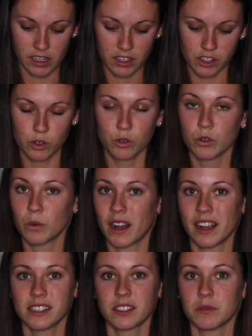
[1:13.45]

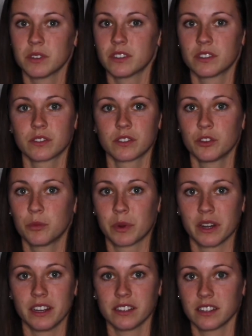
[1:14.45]
School-wise, it was super
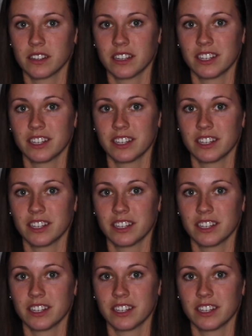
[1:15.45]
easy